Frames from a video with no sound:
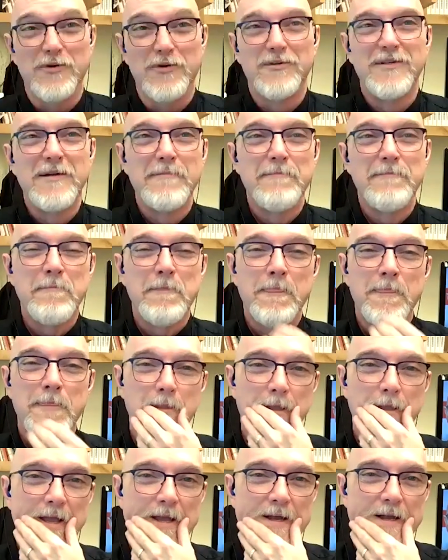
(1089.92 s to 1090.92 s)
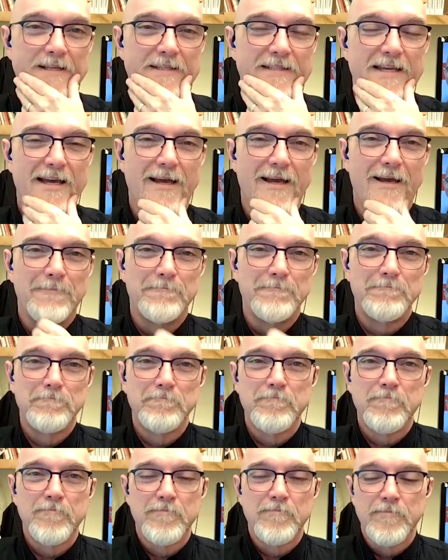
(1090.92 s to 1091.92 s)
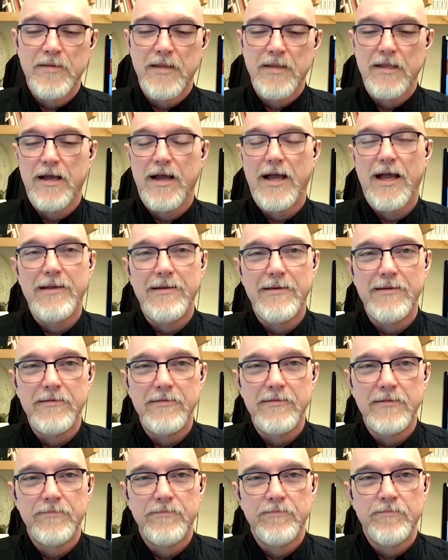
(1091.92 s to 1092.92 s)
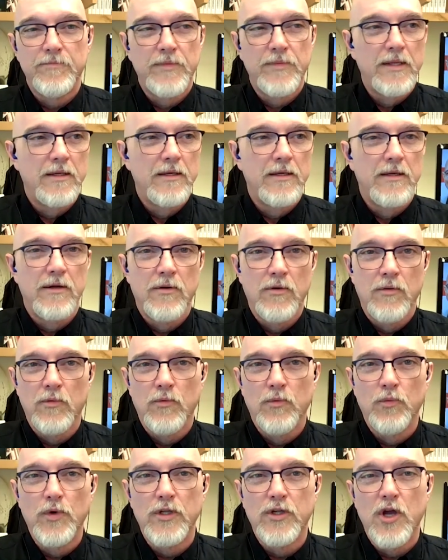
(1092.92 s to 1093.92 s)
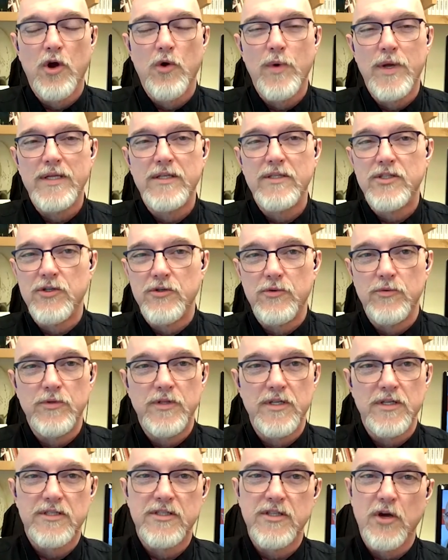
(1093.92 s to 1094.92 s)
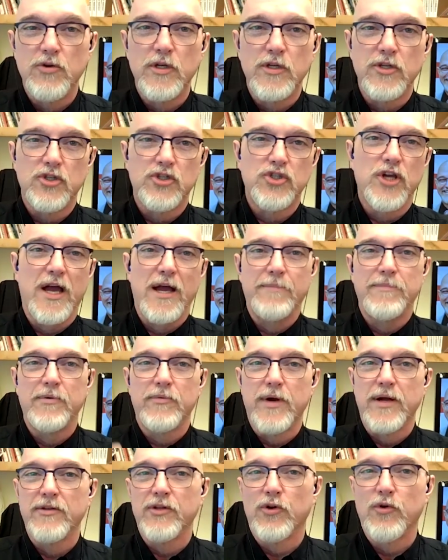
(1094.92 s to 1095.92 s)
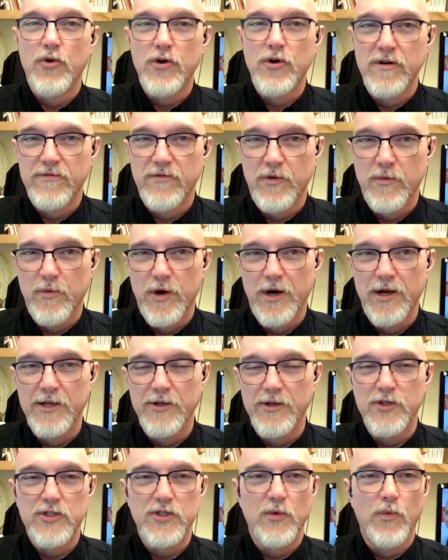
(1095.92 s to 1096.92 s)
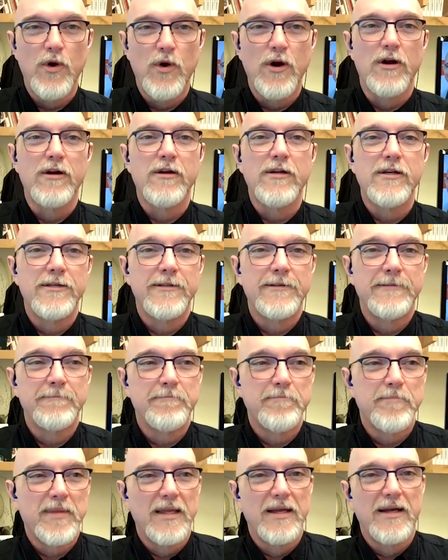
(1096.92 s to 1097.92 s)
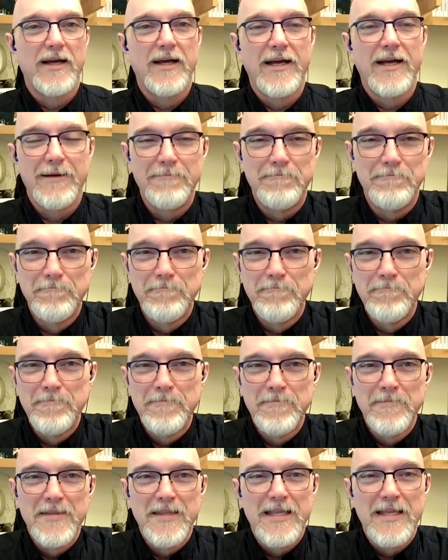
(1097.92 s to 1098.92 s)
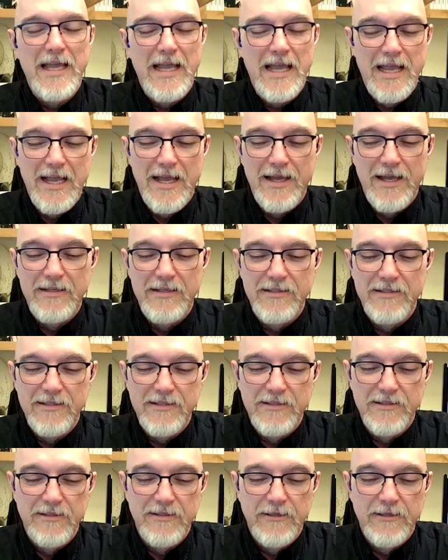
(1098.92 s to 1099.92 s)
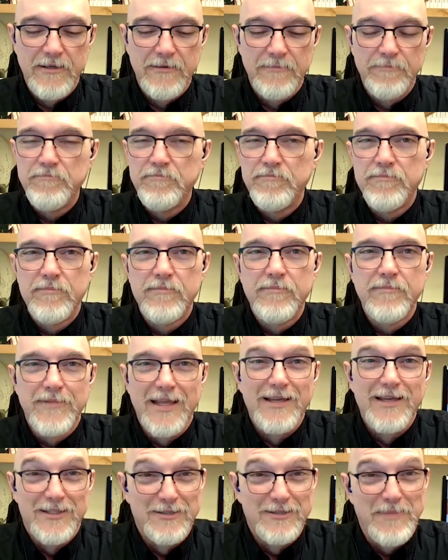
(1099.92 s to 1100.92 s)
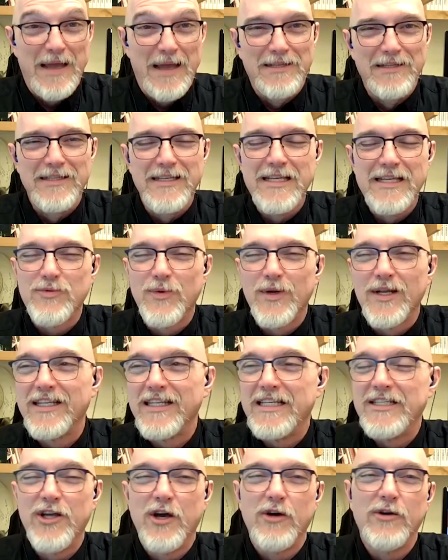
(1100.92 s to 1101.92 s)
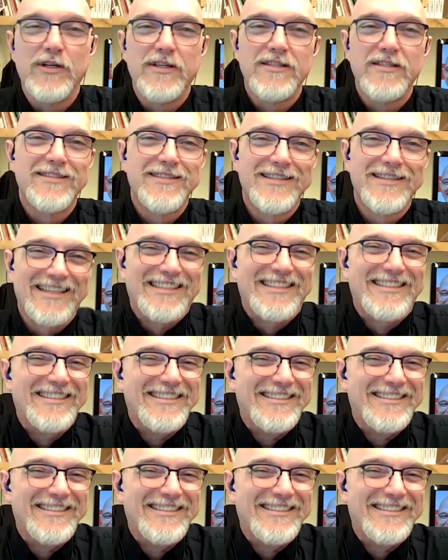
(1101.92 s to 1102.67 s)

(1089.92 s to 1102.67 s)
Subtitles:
ago, and I would go into this donut shop around the corner from where I used to work, and it was back in the days when I could eat donuts.